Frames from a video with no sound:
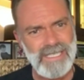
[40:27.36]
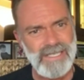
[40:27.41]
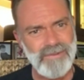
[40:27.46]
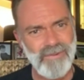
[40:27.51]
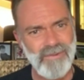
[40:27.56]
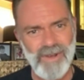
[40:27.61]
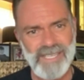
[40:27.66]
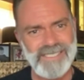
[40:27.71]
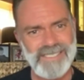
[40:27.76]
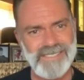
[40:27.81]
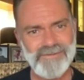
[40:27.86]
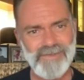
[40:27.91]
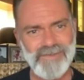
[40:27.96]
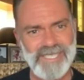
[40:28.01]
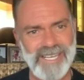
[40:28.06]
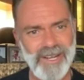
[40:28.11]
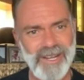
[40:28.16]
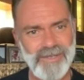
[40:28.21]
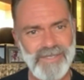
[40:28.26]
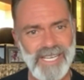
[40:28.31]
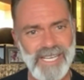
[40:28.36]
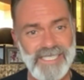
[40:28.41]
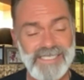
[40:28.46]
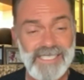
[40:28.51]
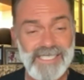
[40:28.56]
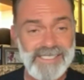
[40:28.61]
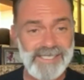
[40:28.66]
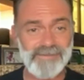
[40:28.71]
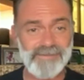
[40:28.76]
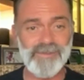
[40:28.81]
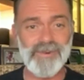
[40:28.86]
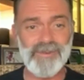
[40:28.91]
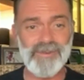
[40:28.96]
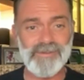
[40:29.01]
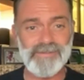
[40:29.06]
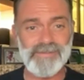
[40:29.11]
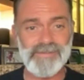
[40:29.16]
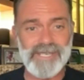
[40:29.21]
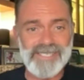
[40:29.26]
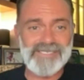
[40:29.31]
Why didn't we know this? I said,
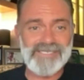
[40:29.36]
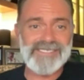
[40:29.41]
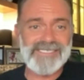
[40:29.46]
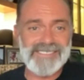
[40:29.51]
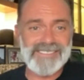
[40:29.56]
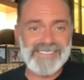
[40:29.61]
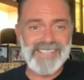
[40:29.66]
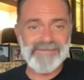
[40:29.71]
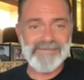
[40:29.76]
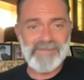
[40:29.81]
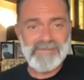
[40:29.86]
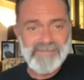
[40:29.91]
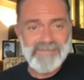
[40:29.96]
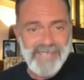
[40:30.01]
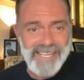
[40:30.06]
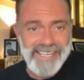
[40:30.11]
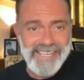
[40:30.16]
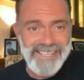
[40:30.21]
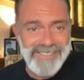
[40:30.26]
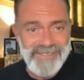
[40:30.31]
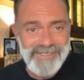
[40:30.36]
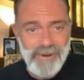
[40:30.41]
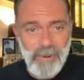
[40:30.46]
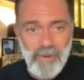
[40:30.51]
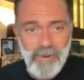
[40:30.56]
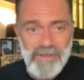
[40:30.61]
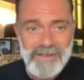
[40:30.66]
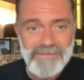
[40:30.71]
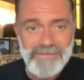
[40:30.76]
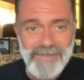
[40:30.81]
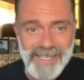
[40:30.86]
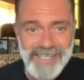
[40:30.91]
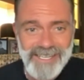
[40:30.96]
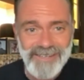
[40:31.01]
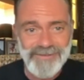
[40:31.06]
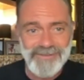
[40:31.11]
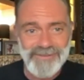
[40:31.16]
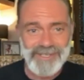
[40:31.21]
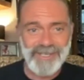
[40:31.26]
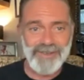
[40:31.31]
well, because I've been playing a Northern
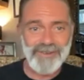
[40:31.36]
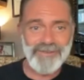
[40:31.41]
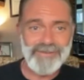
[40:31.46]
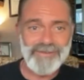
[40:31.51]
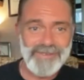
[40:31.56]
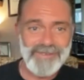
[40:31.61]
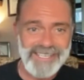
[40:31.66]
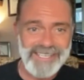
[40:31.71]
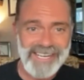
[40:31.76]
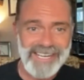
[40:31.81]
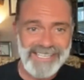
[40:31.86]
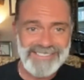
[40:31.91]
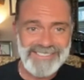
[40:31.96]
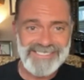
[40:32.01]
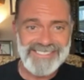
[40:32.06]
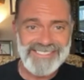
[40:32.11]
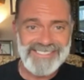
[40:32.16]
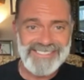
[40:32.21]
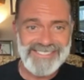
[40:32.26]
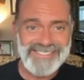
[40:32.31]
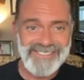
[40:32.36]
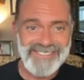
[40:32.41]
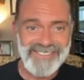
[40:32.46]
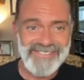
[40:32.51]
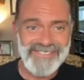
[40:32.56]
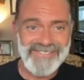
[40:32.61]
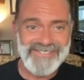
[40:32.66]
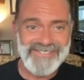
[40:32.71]
Vicar for you for the last sort of